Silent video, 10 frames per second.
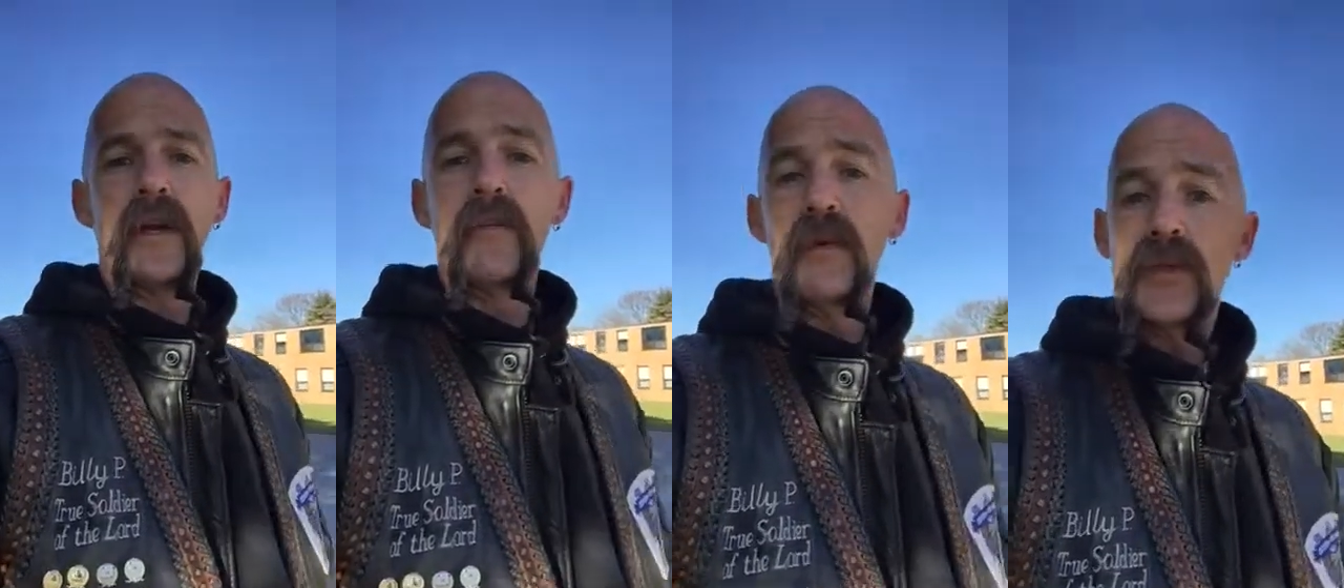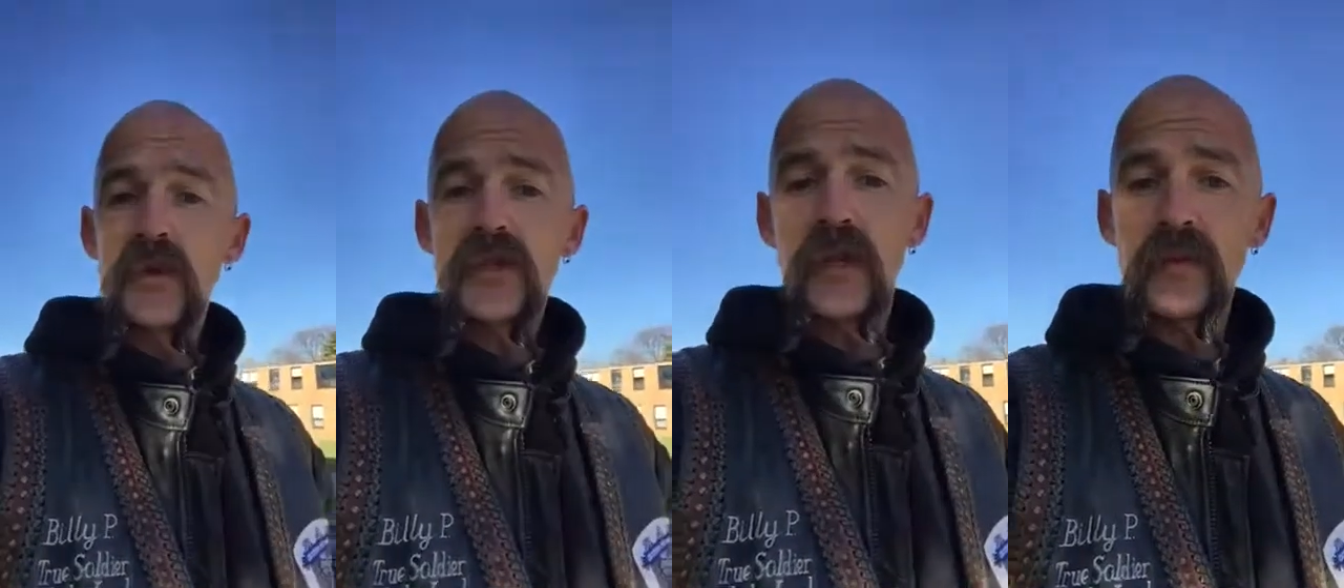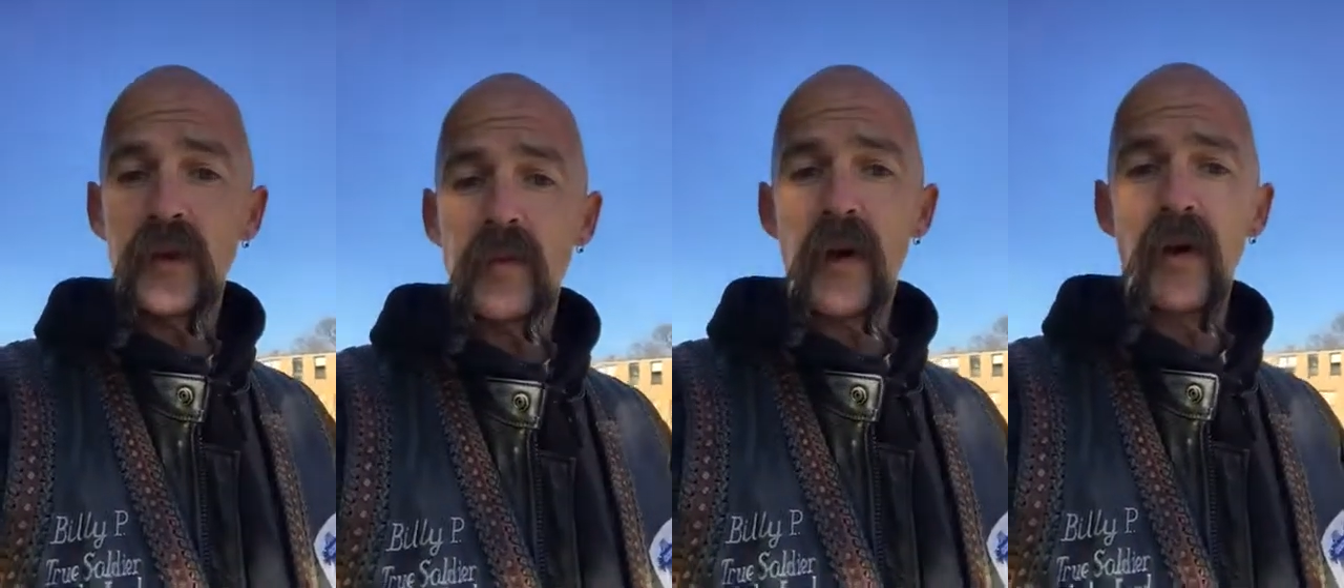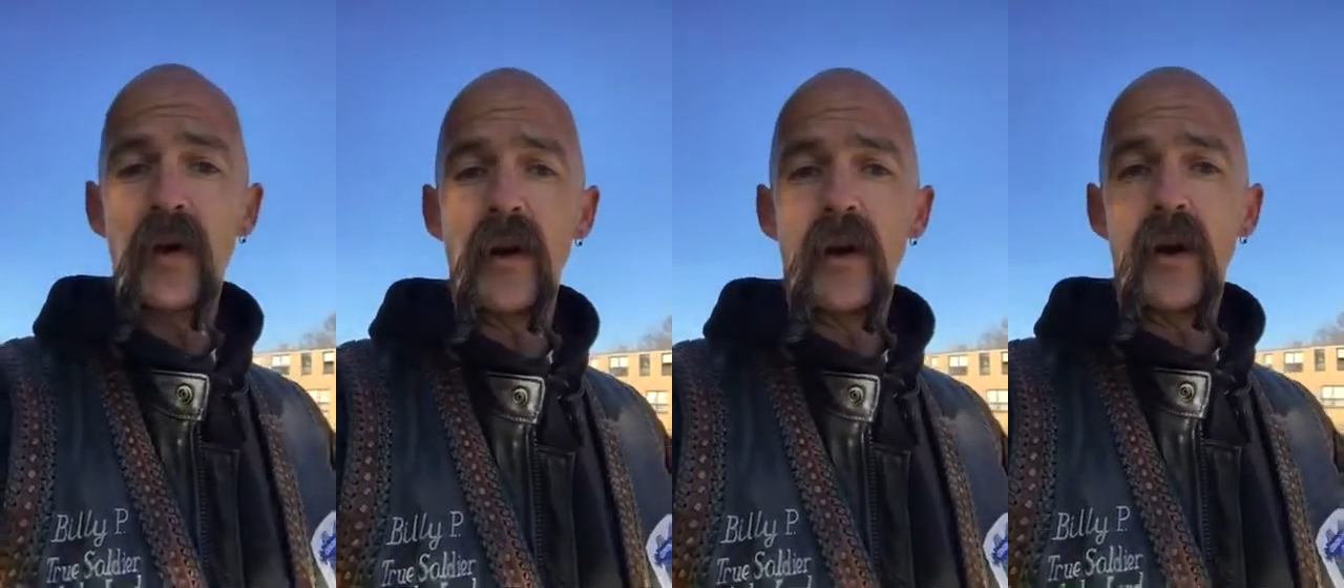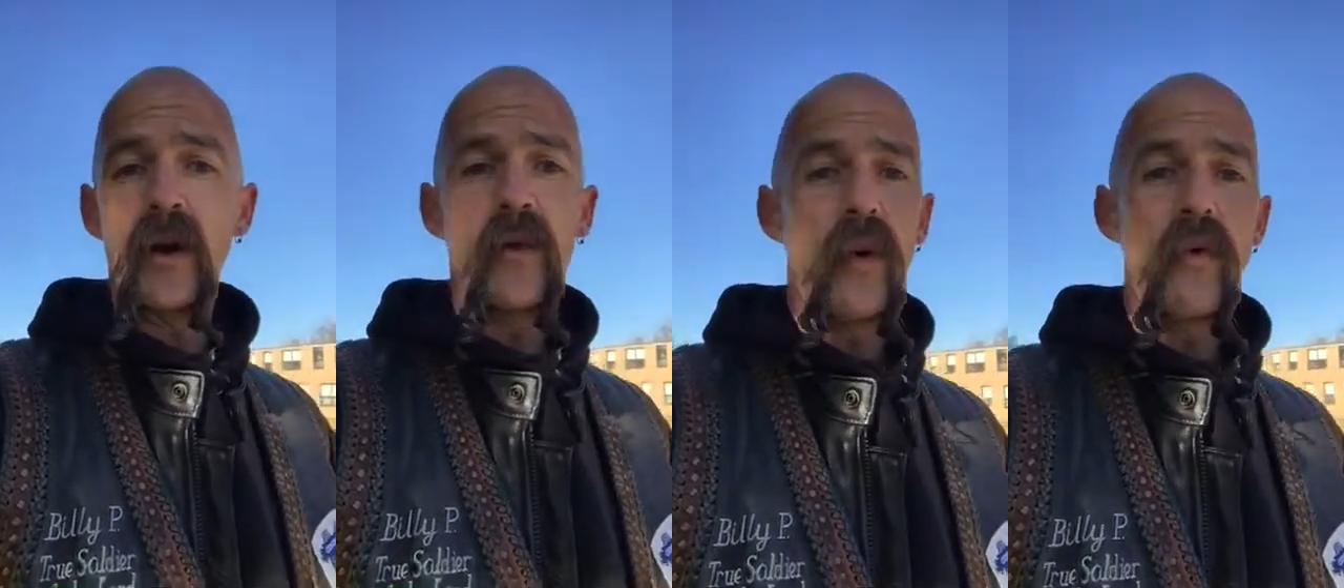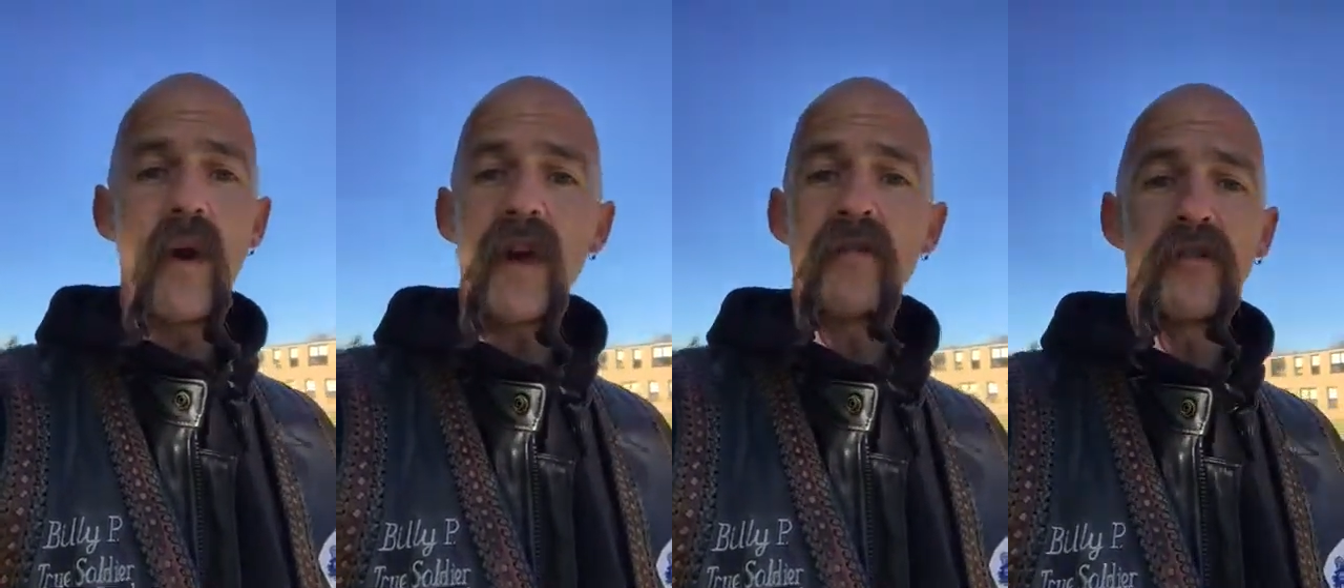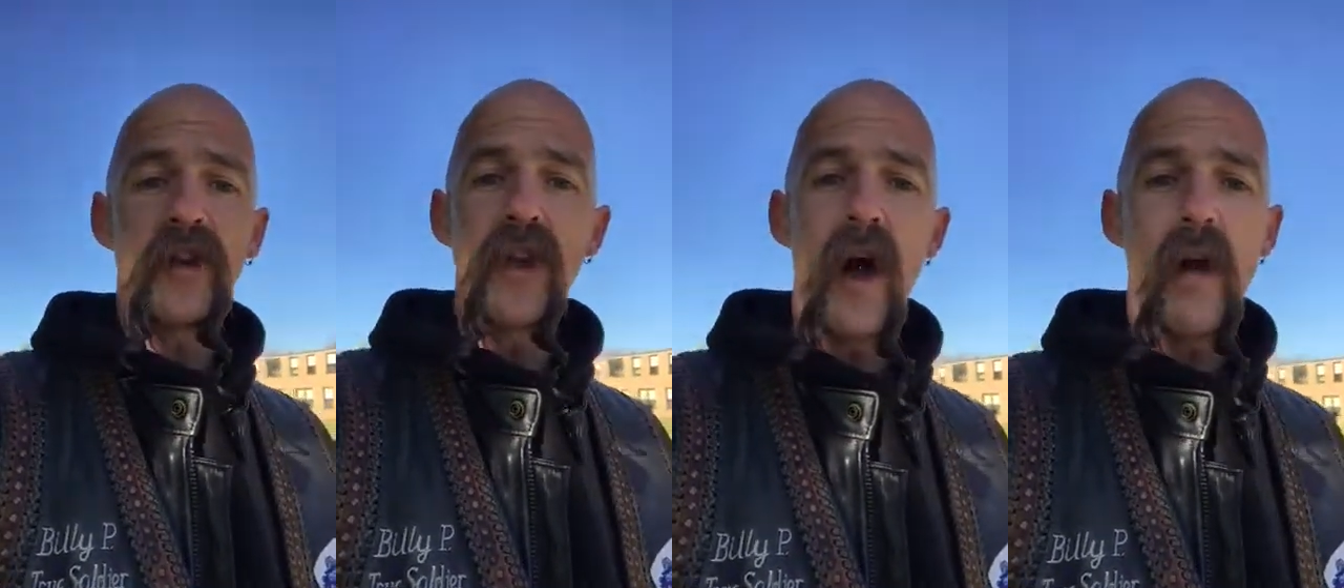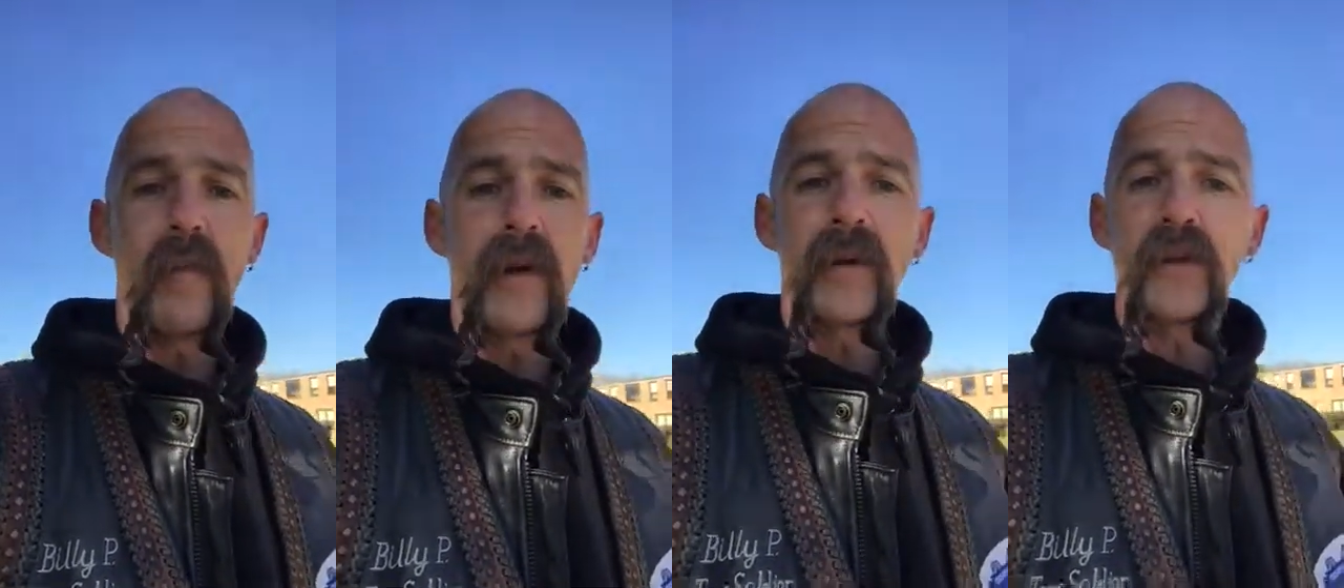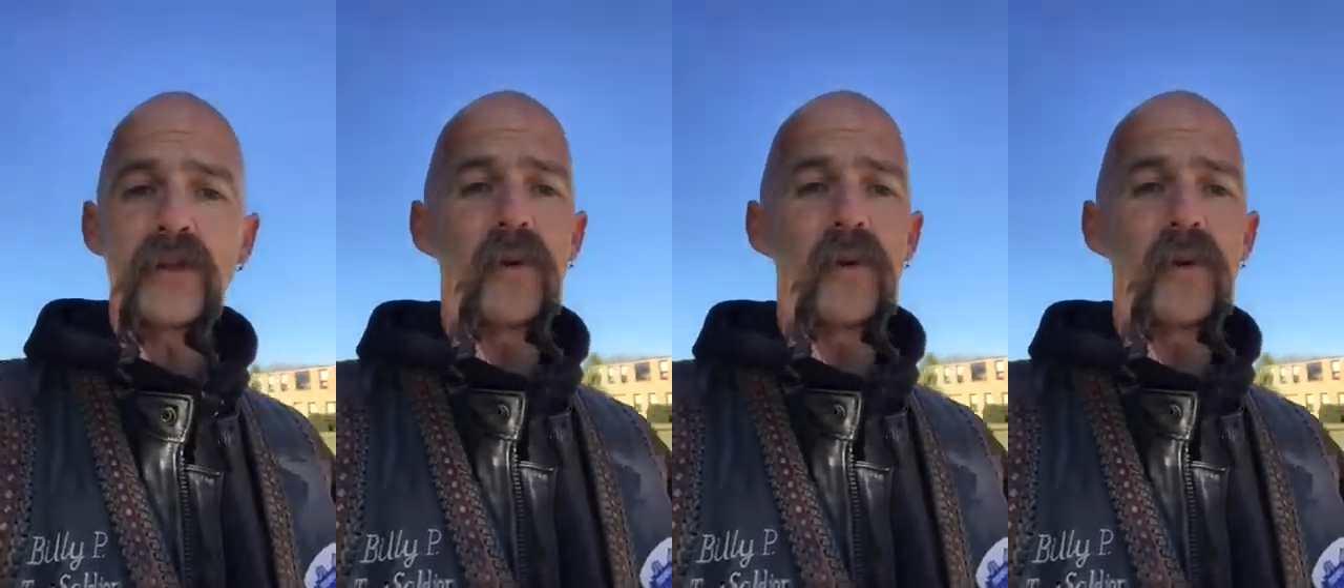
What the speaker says: and we do something about it. Quit waiting for the lawmakers,